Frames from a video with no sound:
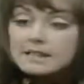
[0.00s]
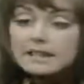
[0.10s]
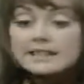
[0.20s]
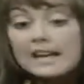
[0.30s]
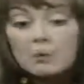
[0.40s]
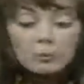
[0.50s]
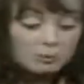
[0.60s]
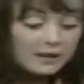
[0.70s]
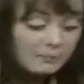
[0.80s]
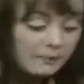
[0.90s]
Yeah,
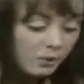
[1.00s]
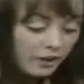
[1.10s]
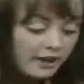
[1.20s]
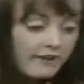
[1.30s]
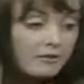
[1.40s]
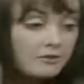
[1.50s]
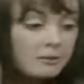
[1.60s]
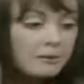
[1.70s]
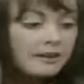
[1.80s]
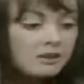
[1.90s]
well, I've been walking around for
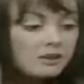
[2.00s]
a bit.